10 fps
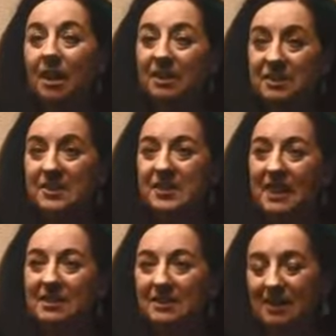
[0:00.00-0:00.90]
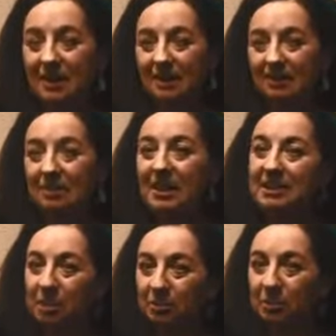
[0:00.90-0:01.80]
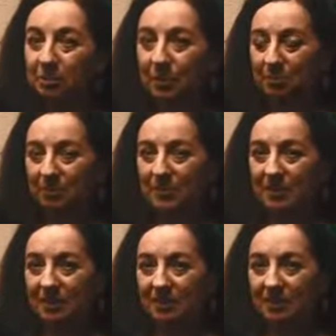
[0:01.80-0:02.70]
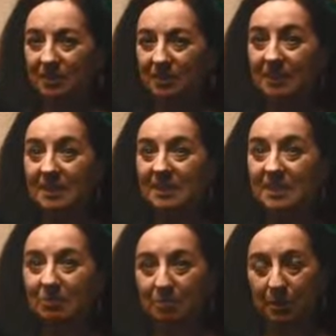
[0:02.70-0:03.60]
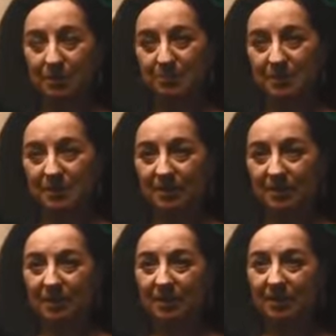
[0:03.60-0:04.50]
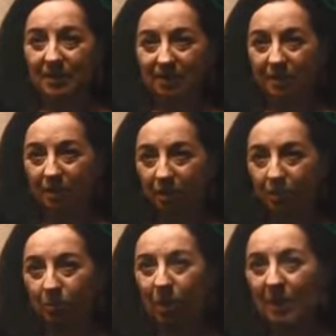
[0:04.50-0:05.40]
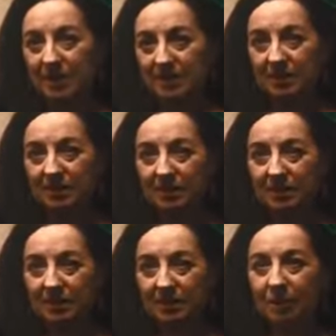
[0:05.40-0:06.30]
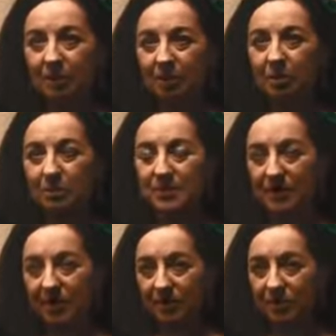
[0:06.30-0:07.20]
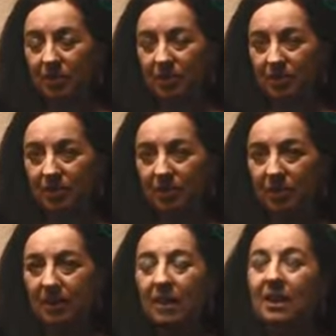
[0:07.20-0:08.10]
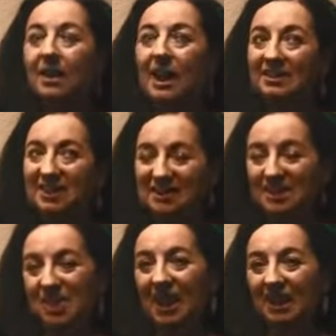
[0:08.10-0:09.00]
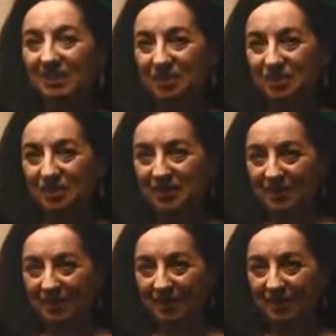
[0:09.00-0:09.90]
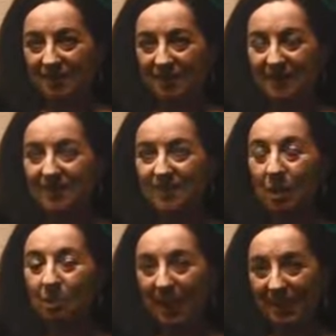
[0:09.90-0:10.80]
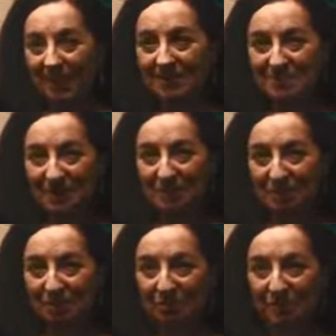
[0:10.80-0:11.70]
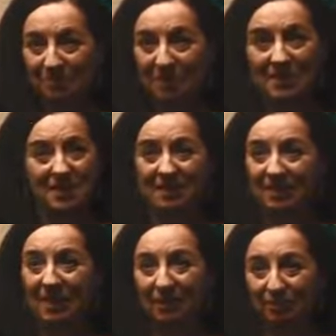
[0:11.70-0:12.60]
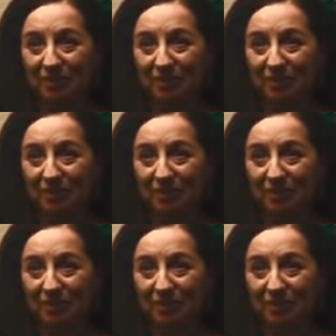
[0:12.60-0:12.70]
understand that they know what the problems are and they see what problems are in a whole wider, you know, global scale too, and that they challenge those things. It's okay to say that you're a feminist. I think